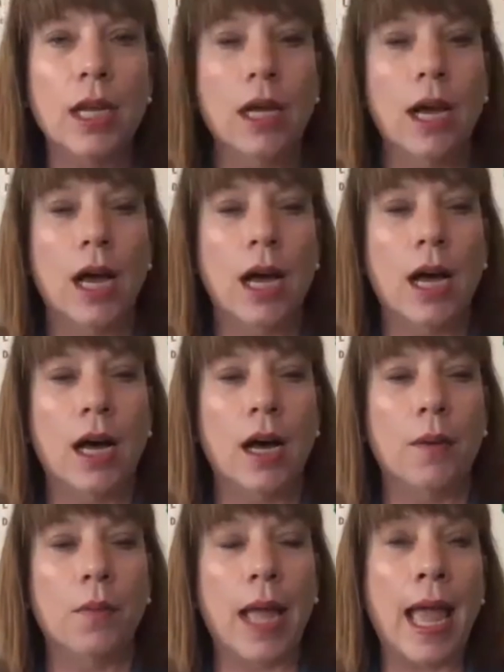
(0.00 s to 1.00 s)

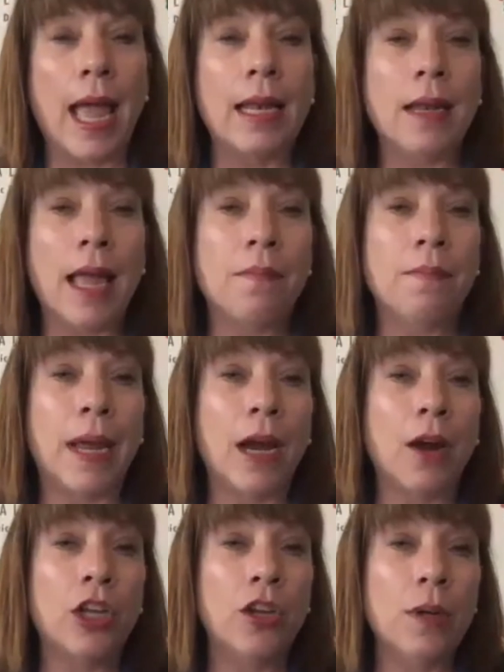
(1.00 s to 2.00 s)
And
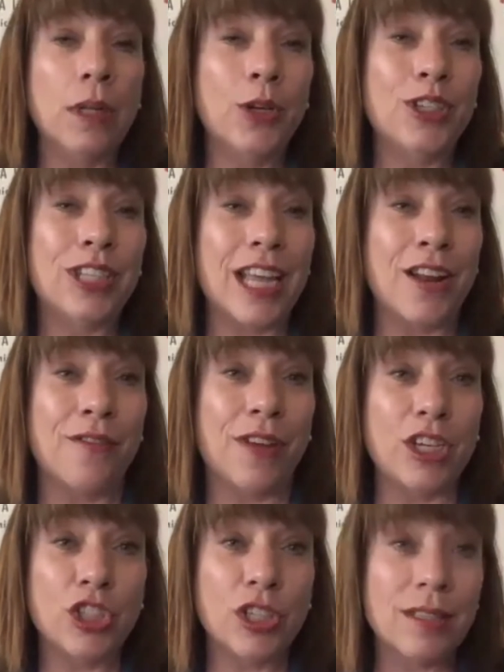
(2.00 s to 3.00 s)
Barry, you alluded to
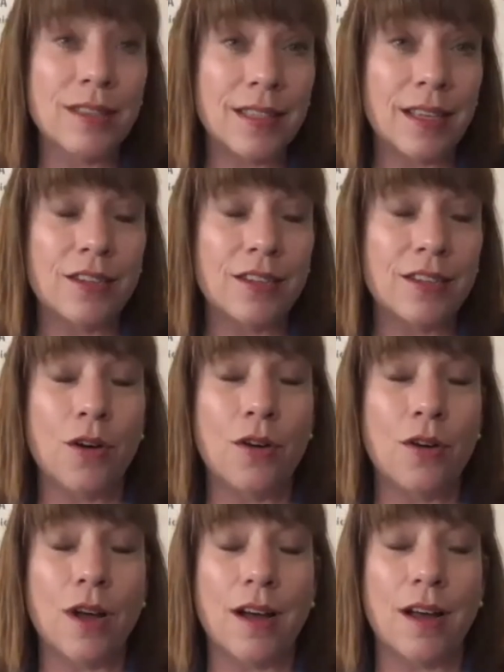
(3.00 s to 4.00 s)
innovations. And
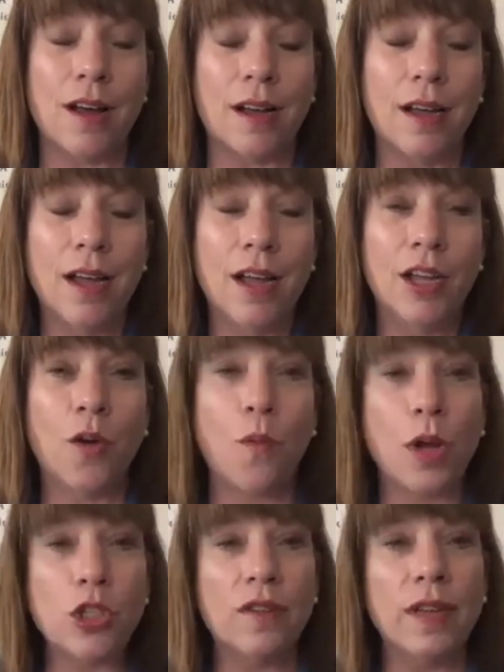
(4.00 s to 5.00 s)
so,
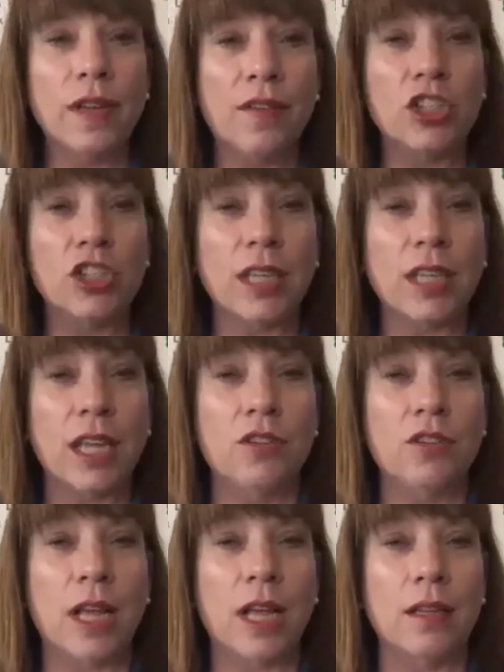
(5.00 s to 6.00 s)
what sort of innovations can you
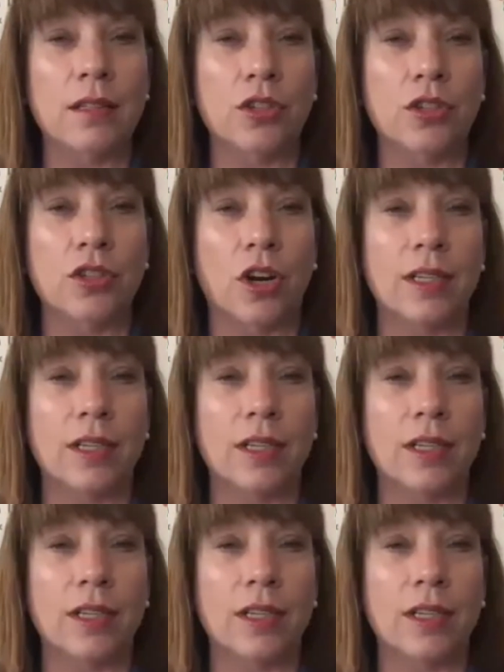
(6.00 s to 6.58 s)
tell us that you're starting to